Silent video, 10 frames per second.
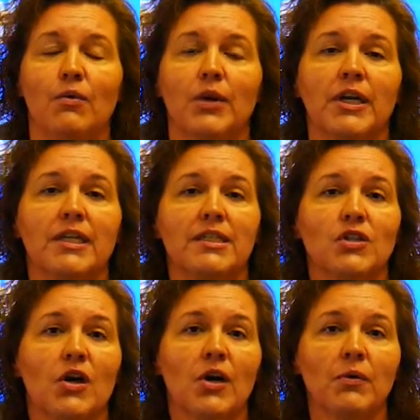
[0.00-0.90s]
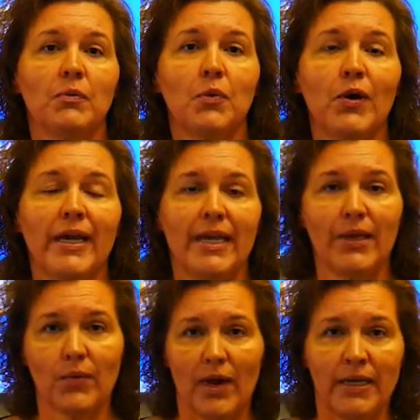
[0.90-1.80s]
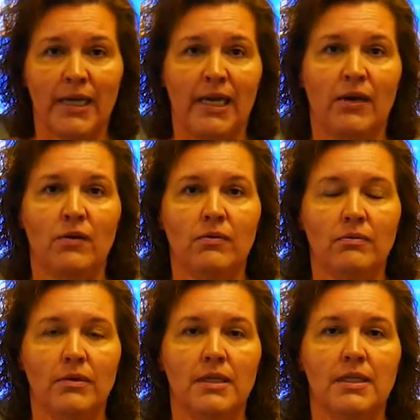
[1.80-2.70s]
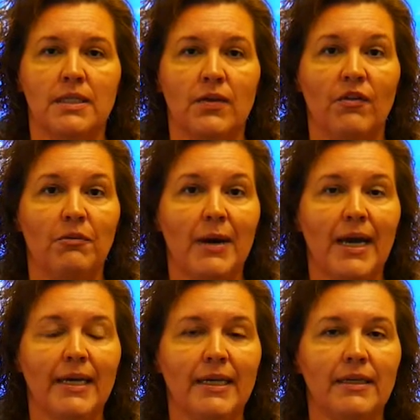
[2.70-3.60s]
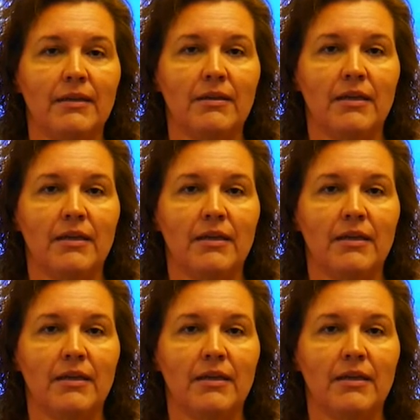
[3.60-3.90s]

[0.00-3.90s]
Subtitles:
We're going to start with praying right now. So everybody,